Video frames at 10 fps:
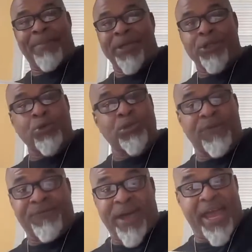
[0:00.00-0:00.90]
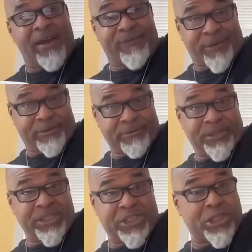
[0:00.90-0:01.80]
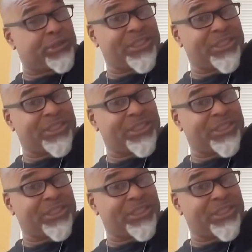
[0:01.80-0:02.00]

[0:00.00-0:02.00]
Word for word: I've been using forever. This is a,